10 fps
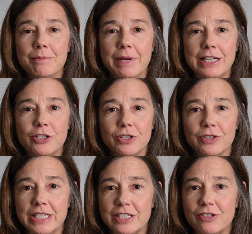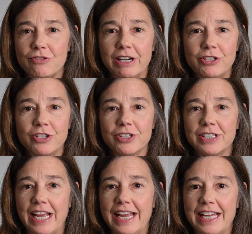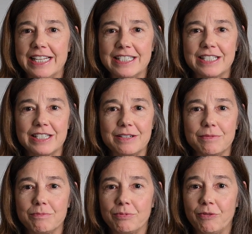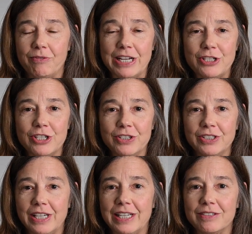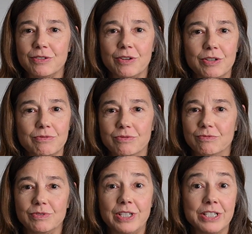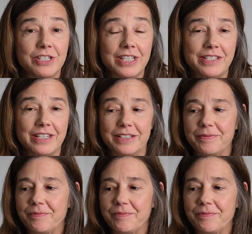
Make sure it's structured and professional and consistent.